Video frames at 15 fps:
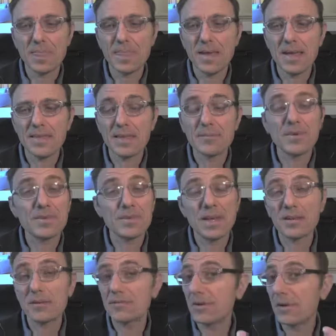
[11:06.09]
And that was
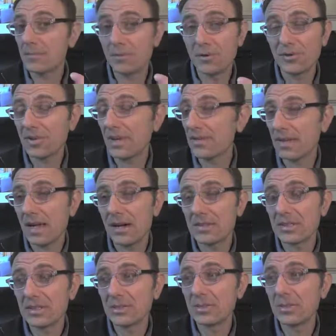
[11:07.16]
kind of God pushing us out
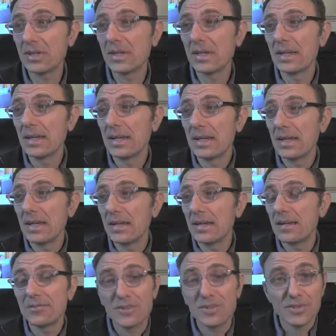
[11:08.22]
into
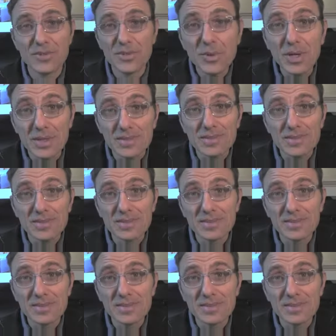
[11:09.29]
just do it.